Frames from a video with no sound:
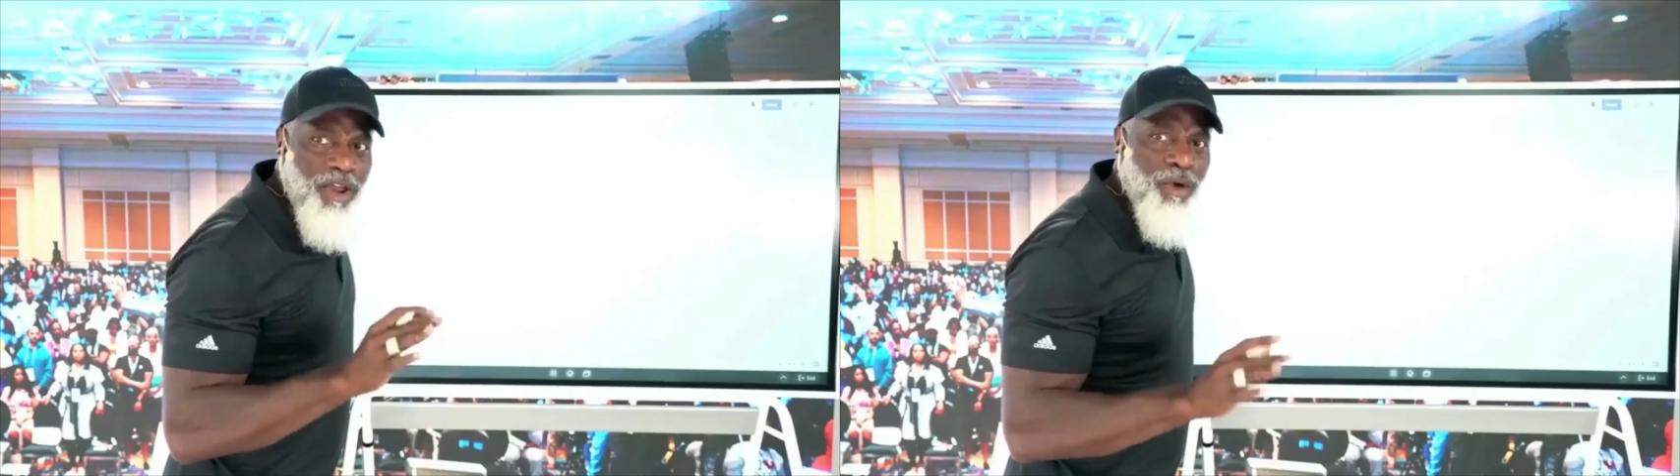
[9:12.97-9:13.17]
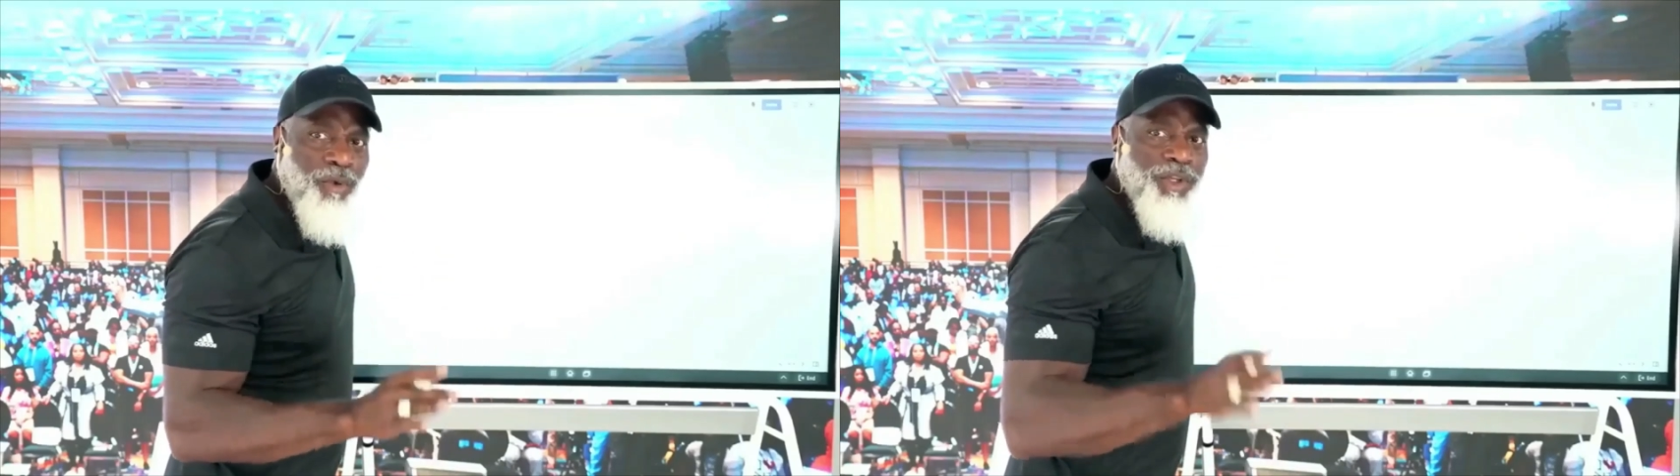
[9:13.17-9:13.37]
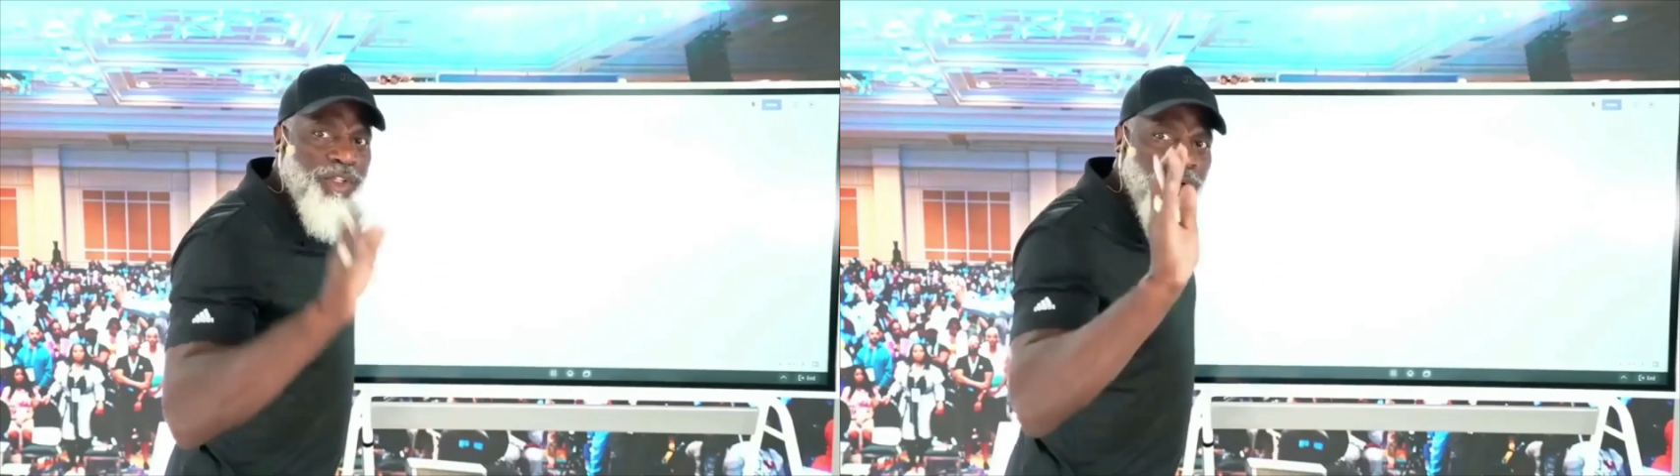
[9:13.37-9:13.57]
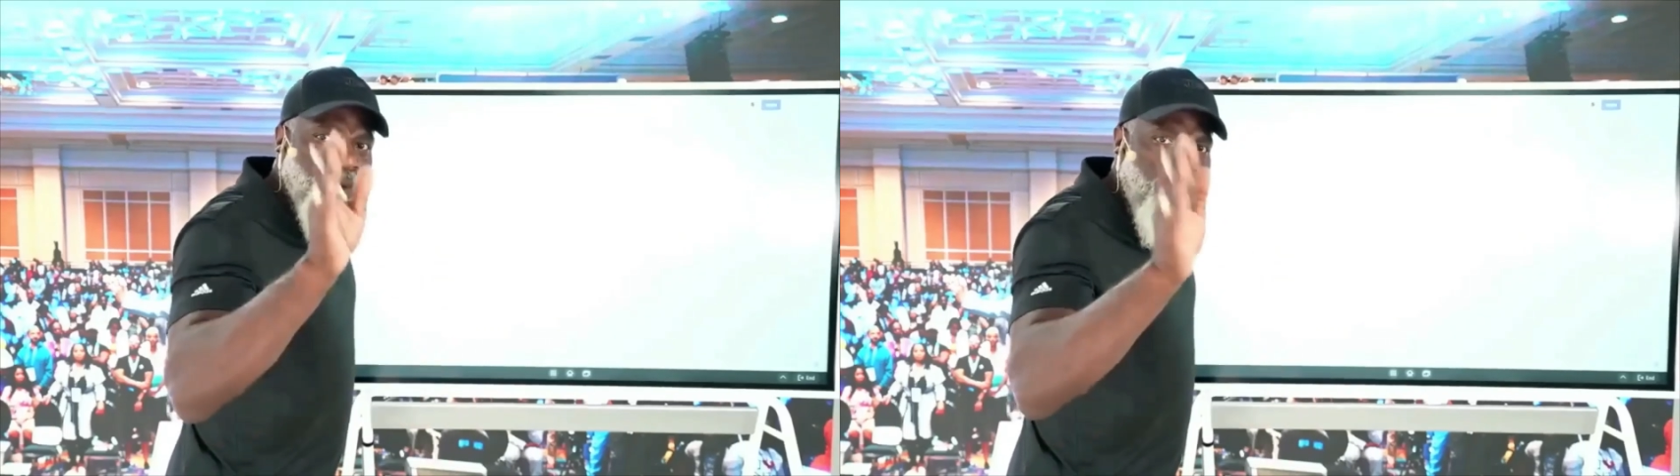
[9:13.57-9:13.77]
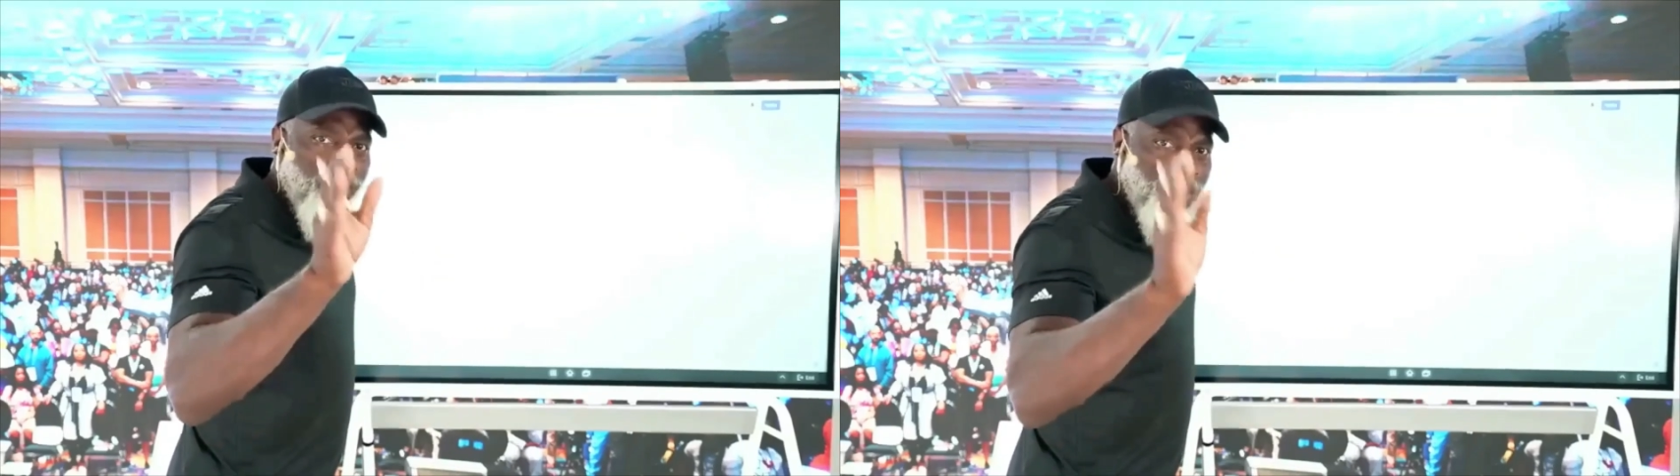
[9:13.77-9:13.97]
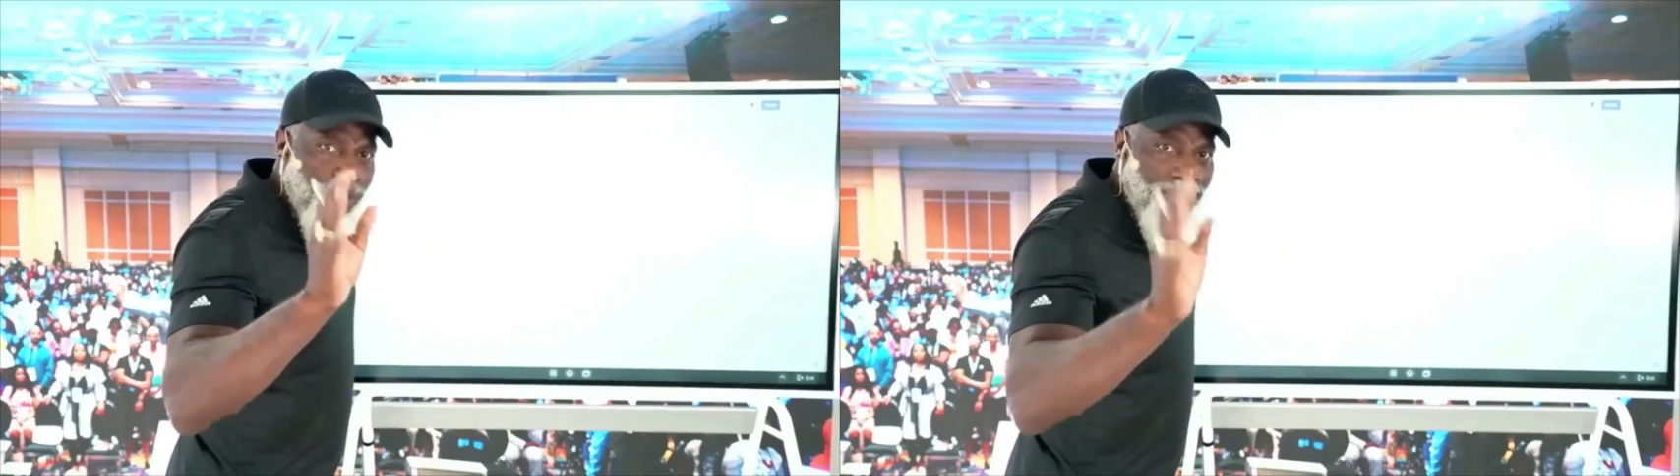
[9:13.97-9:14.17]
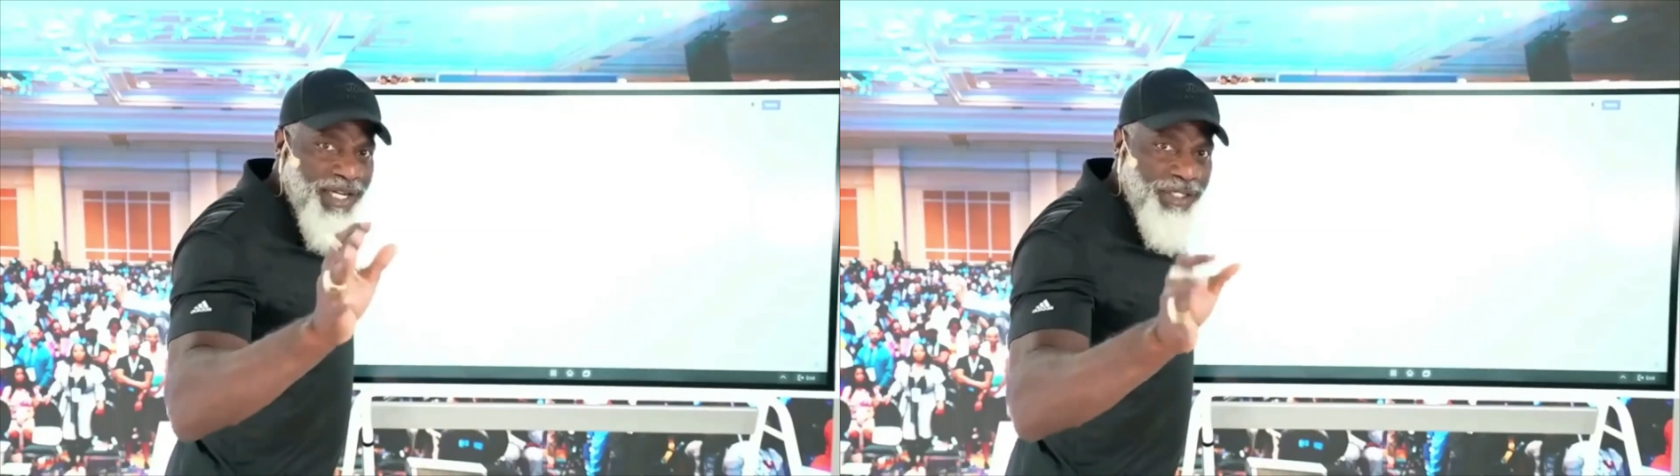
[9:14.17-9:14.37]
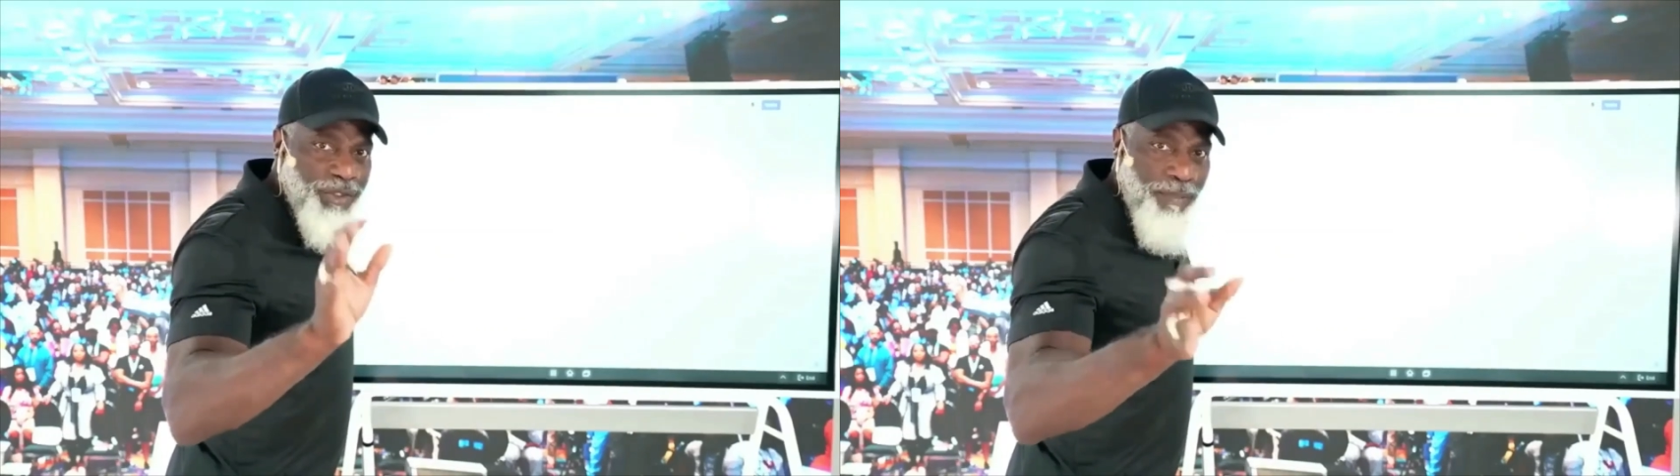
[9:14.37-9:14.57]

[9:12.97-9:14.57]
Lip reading: where you loan your money to the